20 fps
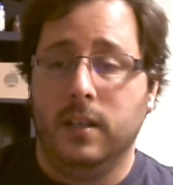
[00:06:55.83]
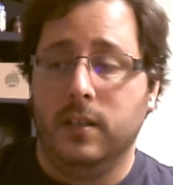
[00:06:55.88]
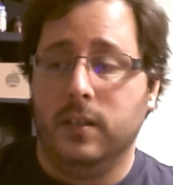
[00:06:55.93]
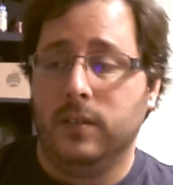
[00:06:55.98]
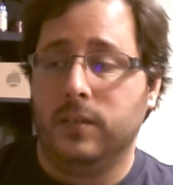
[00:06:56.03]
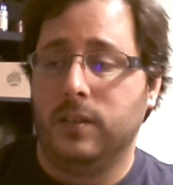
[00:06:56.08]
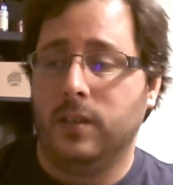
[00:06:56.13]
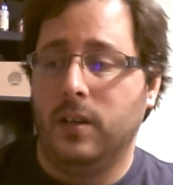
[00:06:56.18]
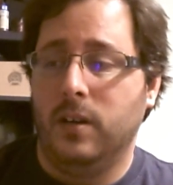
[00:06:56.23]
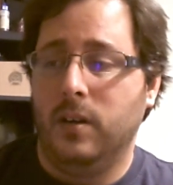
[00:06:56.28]

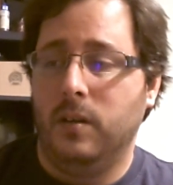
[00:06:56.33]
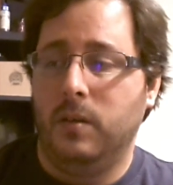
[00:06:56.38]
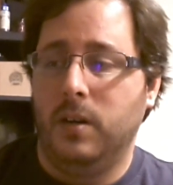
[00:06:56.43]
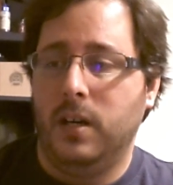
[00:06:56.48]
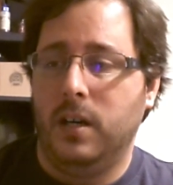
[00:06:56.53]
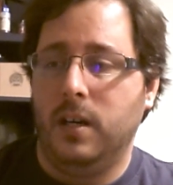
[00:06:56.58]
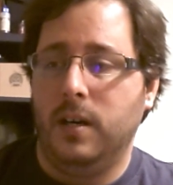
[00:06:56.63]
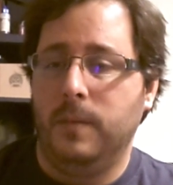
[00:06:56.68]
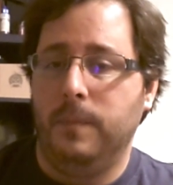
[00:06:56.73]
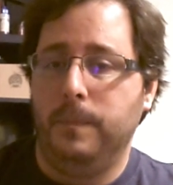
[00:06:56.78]

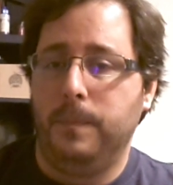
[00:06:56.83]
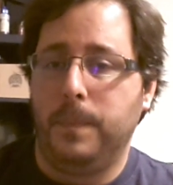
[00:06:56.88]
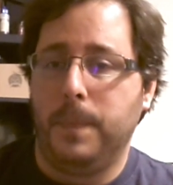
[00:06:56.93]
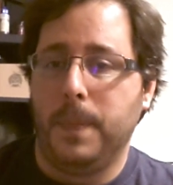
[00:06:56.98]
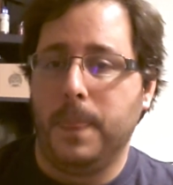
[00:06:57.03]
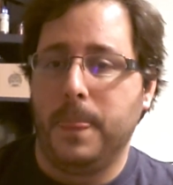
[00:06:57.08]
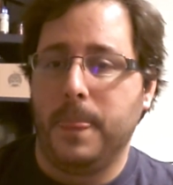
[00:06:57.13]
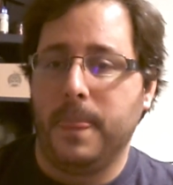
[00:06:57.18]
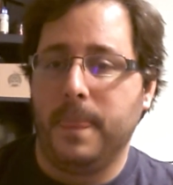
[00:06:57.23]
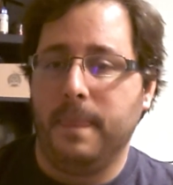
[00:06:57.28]
So,
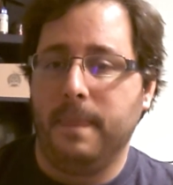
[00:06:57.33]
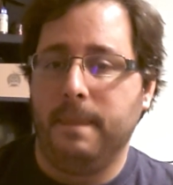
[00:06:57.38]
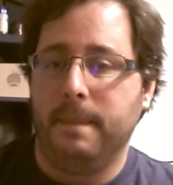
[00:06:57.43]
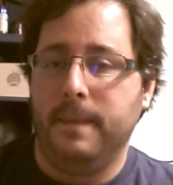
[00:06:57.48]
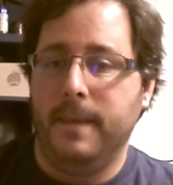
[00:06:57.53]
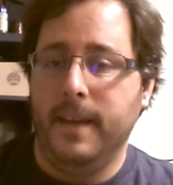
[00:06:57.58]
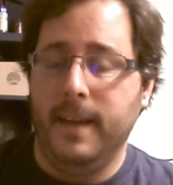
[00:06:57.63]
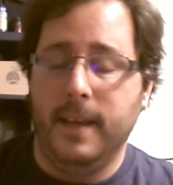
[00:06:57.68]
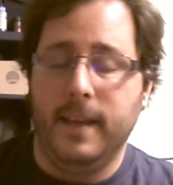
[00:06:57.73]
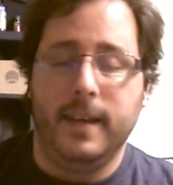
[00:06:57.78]

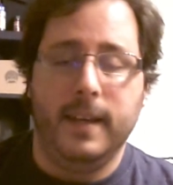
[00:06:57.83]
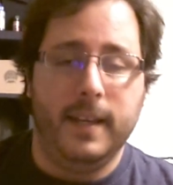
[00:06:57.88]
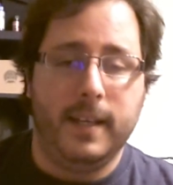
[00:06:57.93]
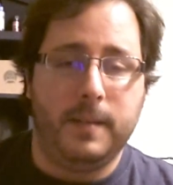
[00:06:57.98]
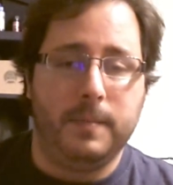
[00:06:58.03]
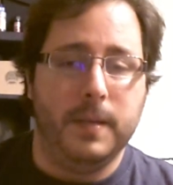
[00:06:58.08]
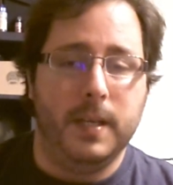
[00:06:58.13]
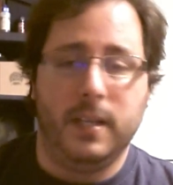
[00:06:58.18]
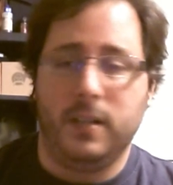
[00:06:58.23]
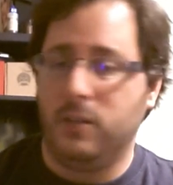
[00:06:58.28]
yeah,
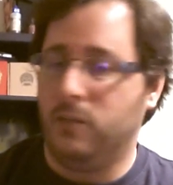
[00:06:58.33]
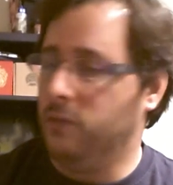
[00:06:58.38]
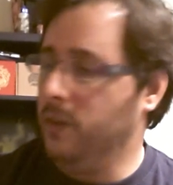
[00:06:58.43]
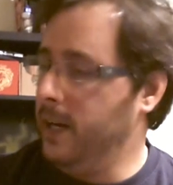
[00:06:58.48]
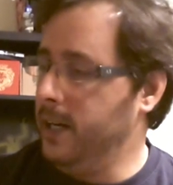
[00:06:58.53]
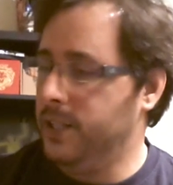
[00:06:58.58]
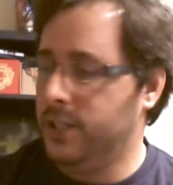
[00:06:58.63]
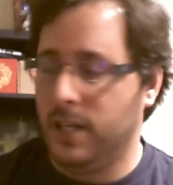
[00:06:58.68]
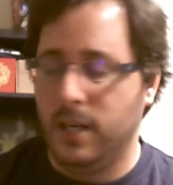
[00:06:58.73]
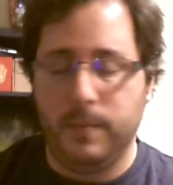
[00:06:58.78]
Nick, man,
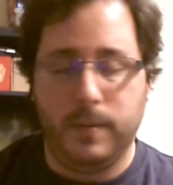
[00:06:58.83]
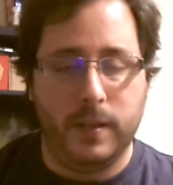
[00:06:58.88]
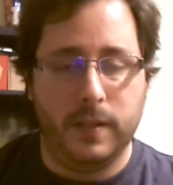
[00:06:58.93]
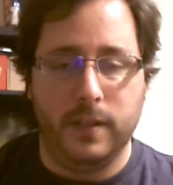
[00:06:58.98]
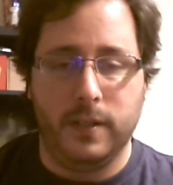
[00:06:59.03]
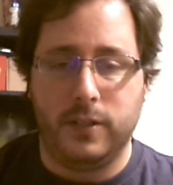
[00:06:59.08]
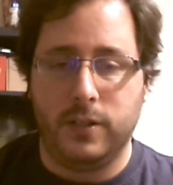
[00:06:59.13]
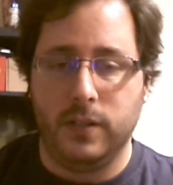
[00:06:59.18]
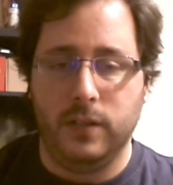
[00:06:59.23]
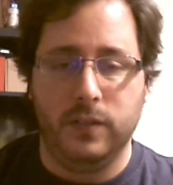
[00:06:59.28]
great job on
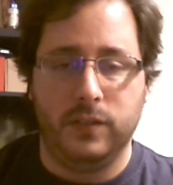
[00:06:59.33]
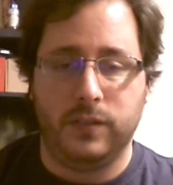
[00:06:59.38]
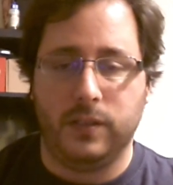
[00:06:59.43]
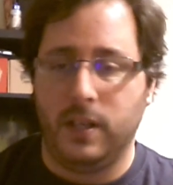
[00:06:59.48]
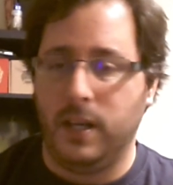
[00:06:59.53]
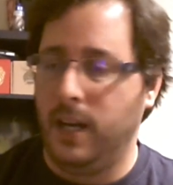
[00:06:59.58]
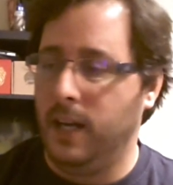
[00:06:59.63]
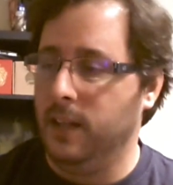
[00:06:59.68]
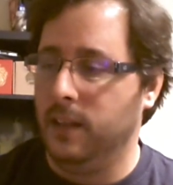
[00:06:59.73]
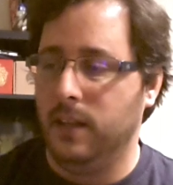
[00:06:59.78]
the juice.
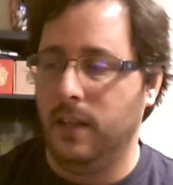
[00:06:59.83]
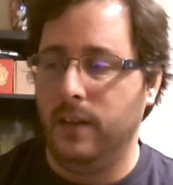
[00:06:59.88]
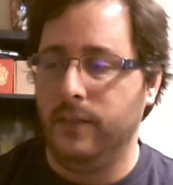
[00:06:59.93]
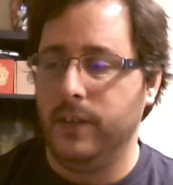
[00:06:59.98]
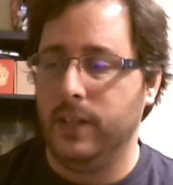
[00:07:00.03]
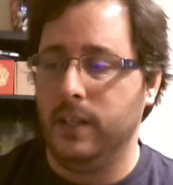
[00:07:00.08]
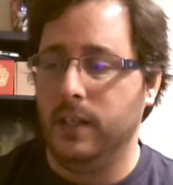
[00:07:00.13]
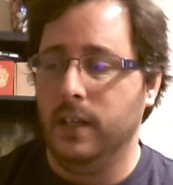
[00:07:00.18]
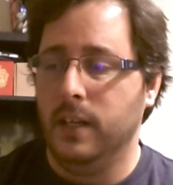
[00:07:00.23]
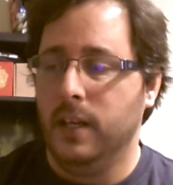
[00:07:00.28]
I
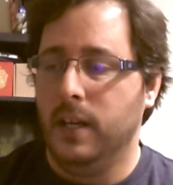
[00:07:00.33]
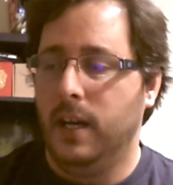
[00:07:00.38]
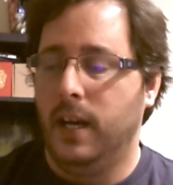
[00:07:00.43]
love it.